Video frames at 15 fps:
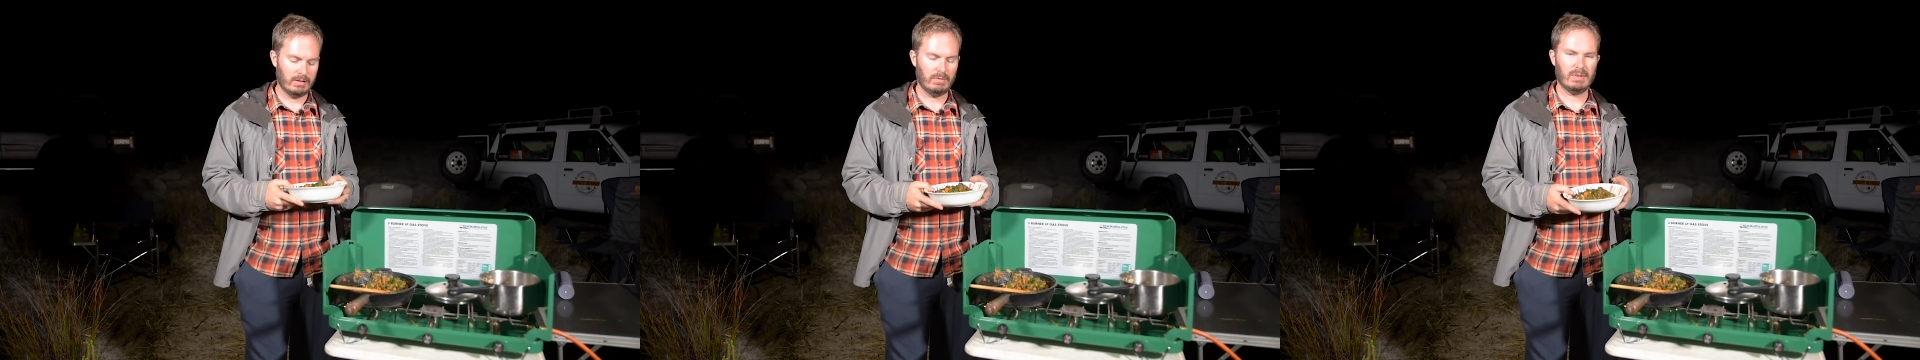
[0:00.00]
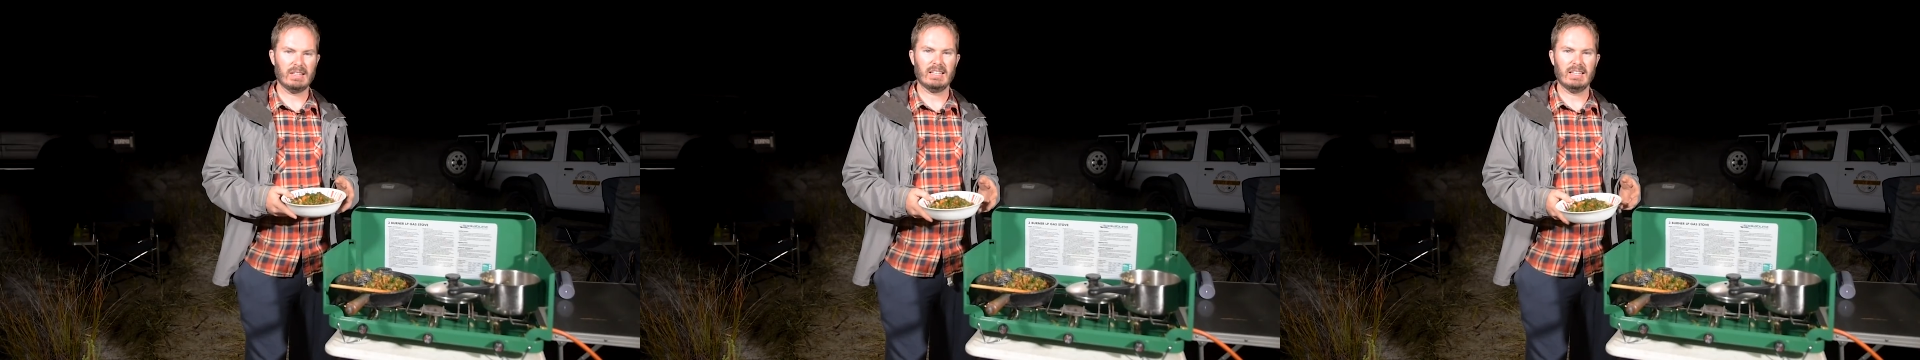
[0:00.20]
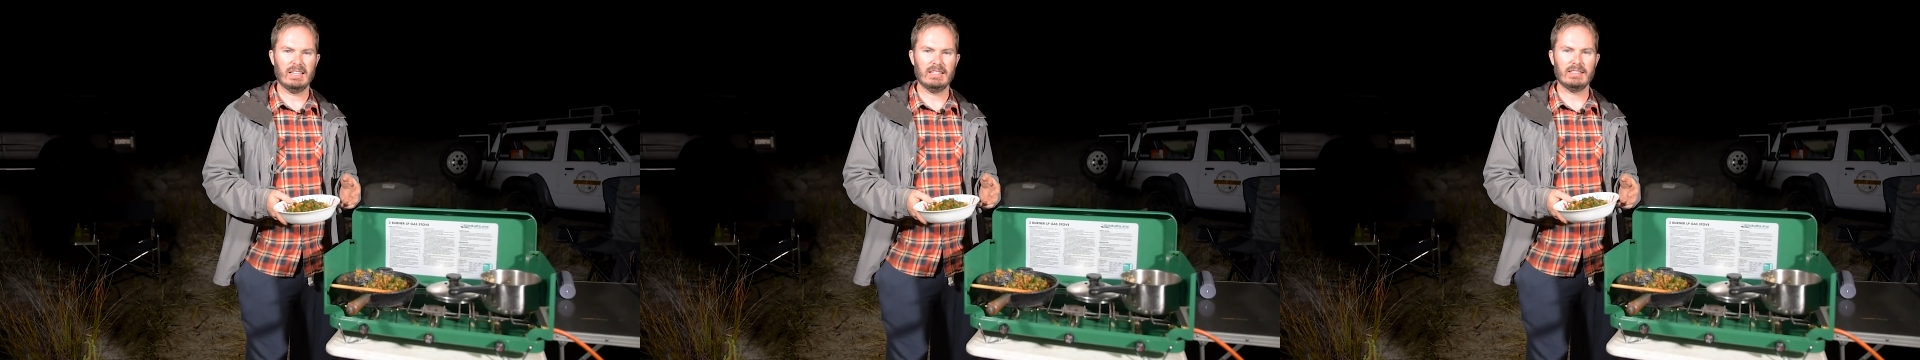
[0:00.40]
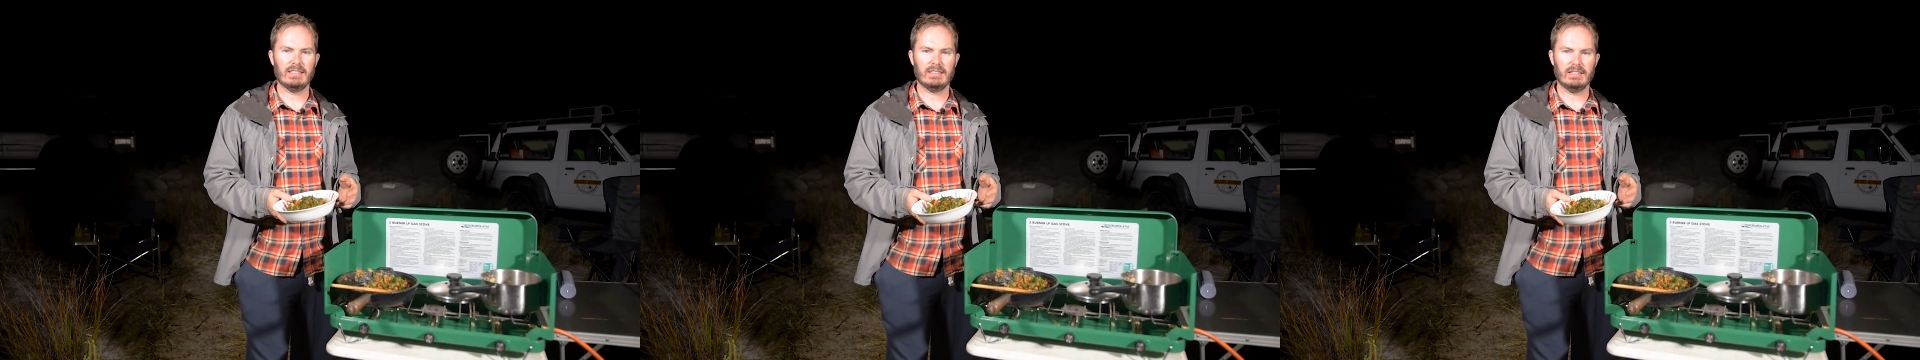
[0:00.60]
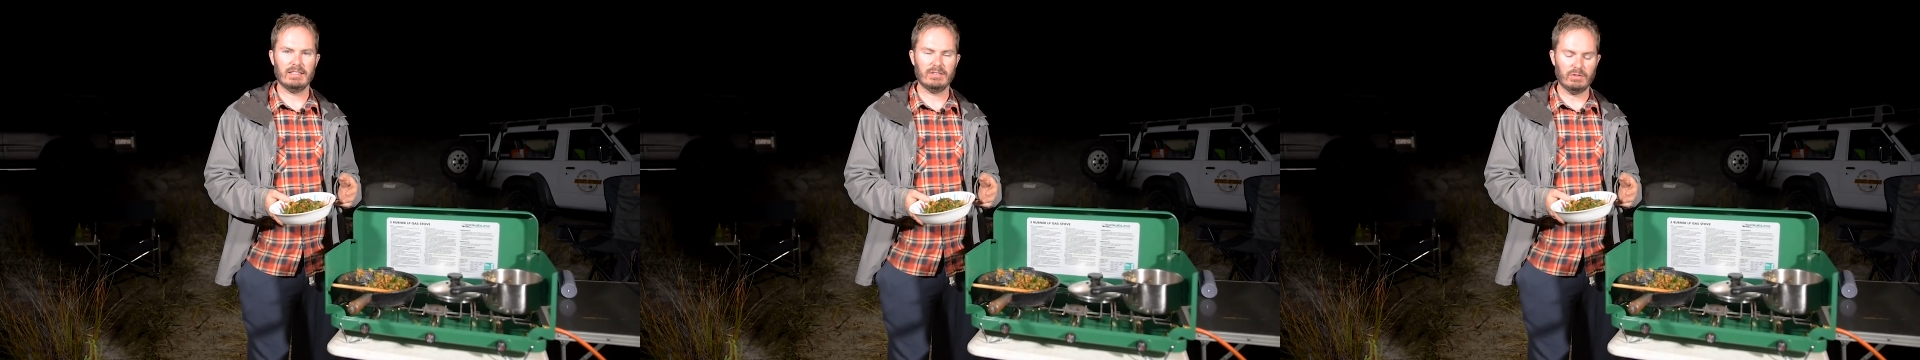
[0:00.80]
One of the
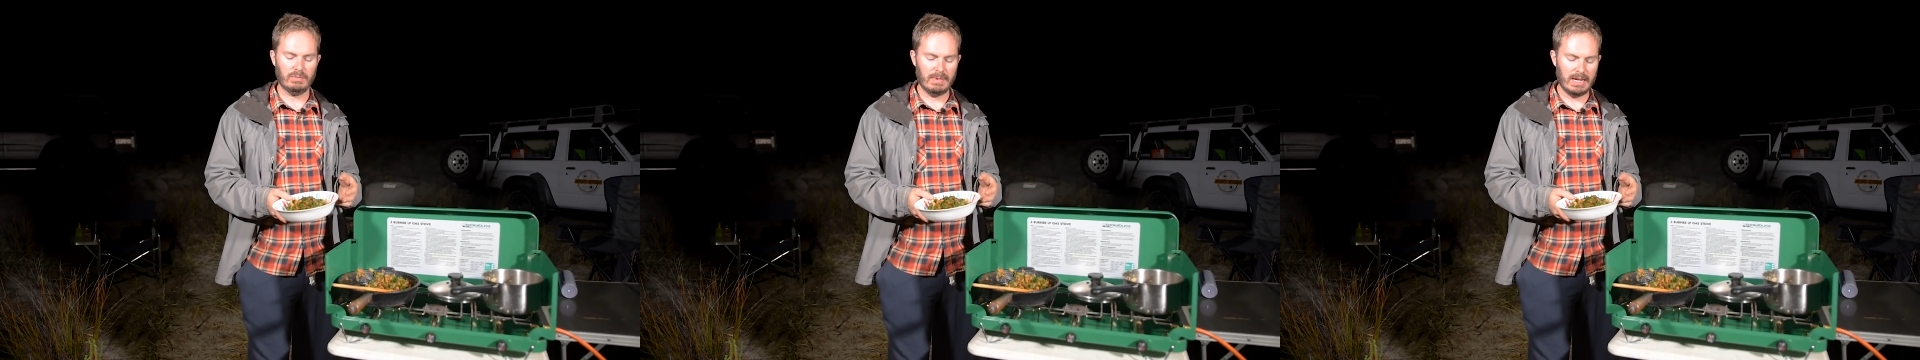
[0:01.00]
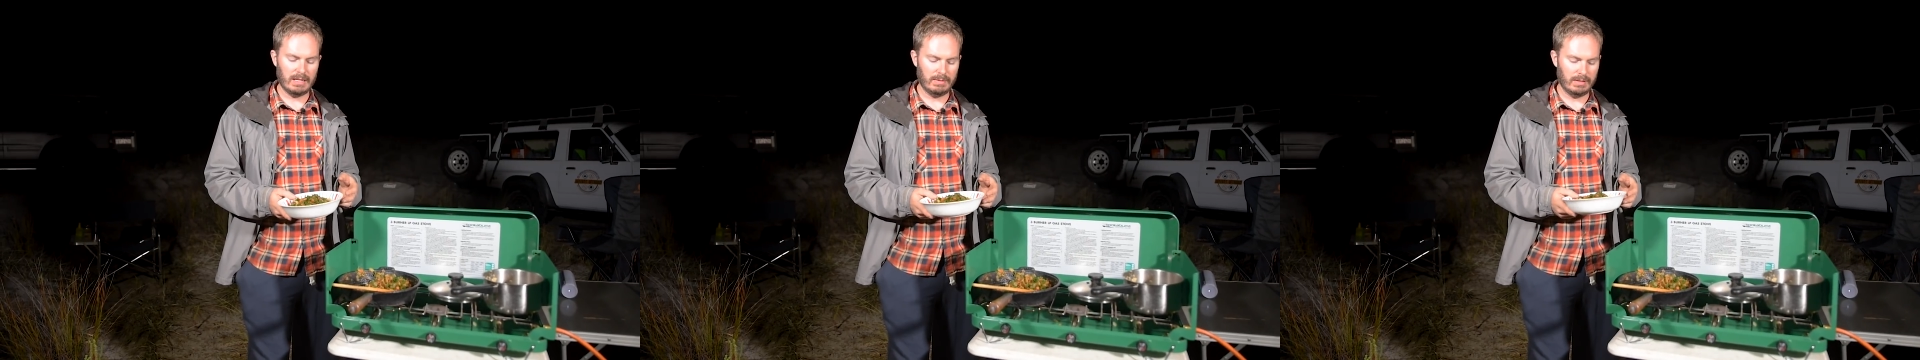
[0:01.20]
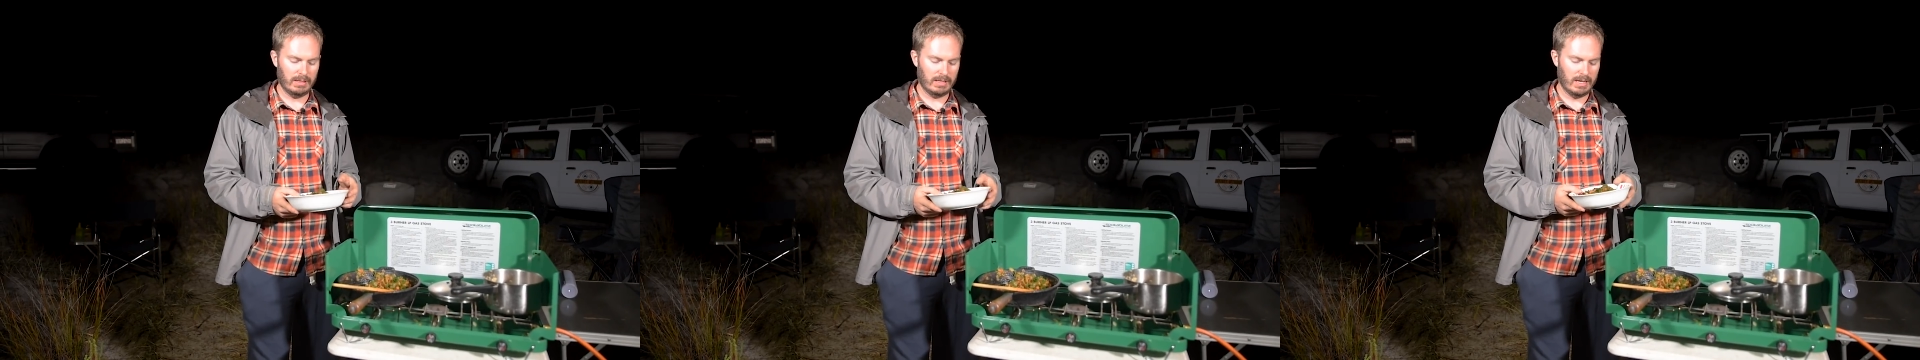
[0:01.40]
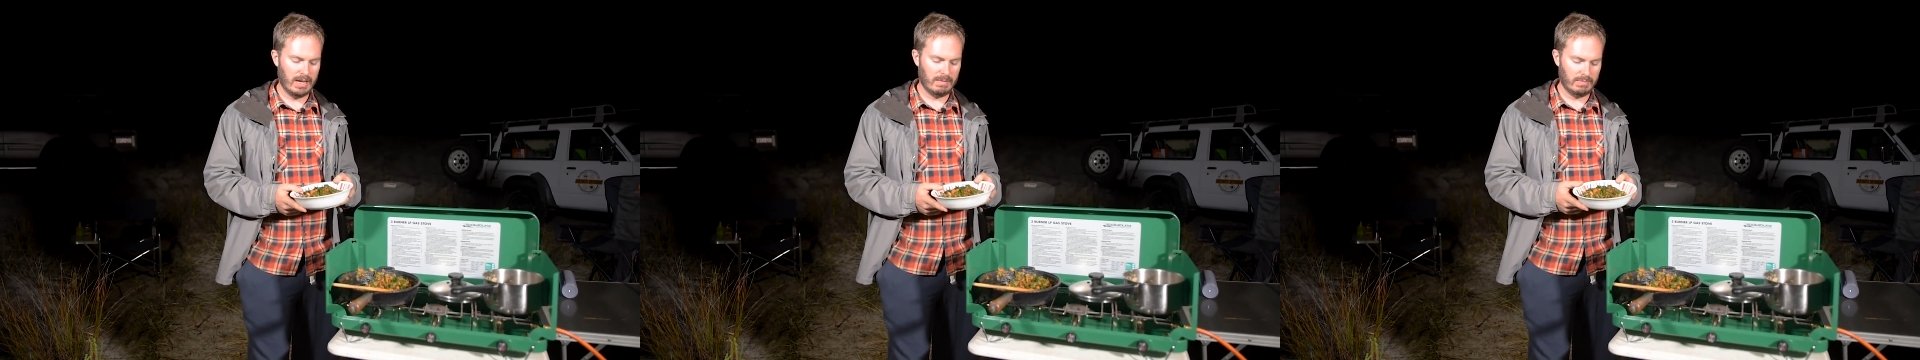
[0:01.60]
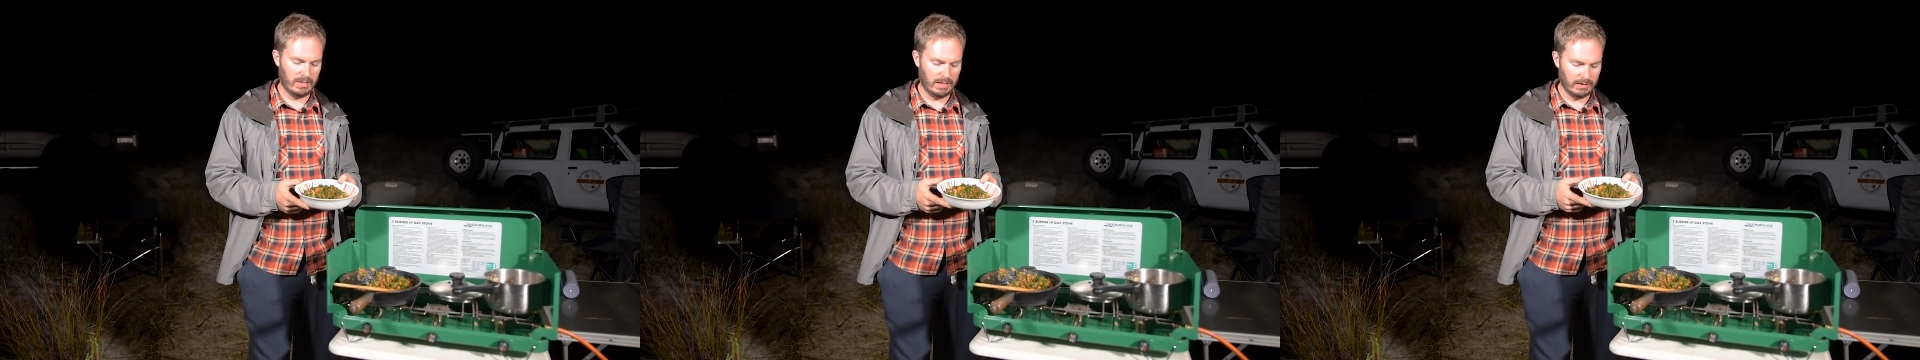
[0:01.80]
easiest things you'll make when you're
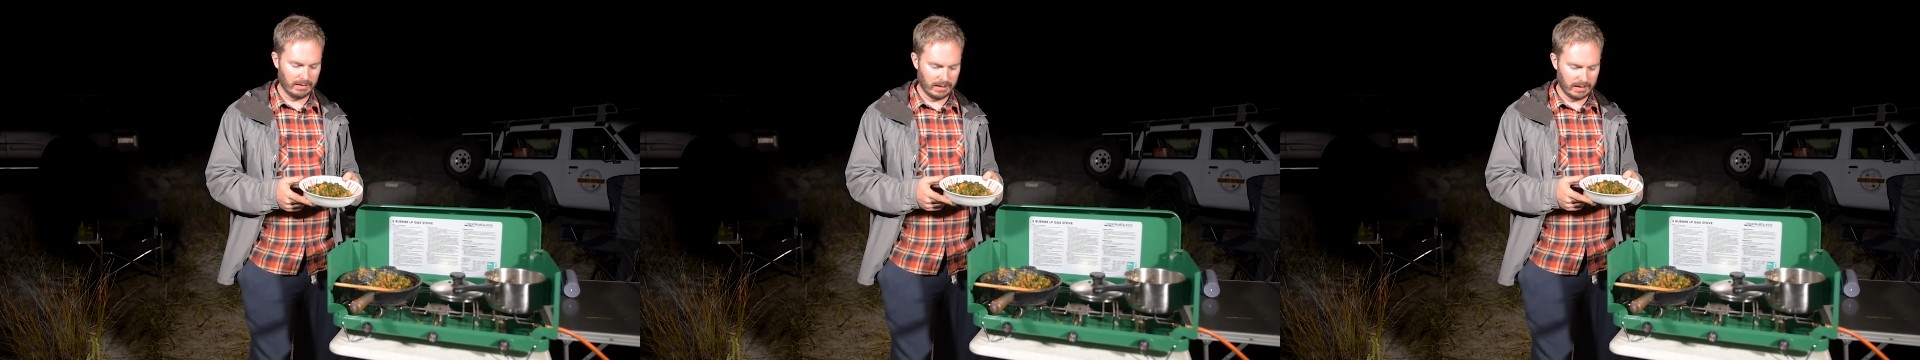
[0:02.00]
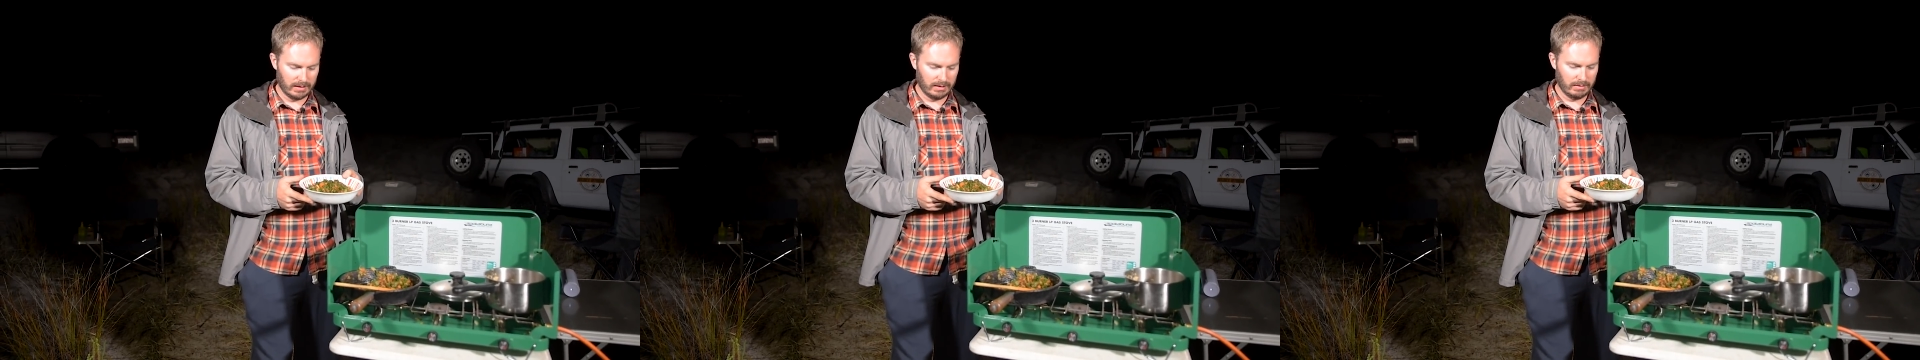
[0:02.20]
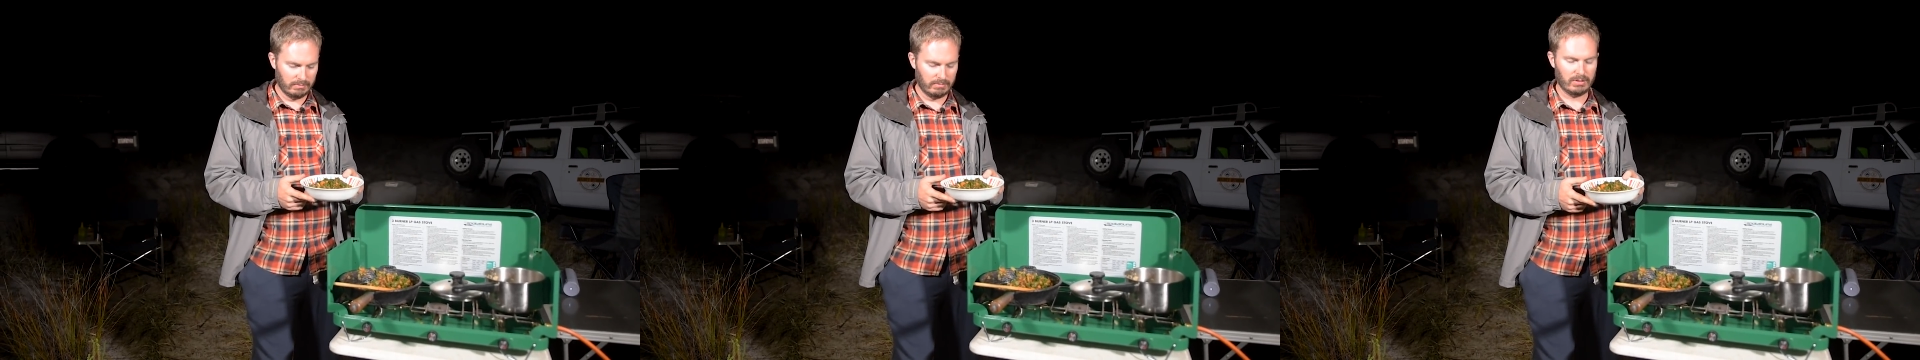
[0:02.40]
camping, I reckon.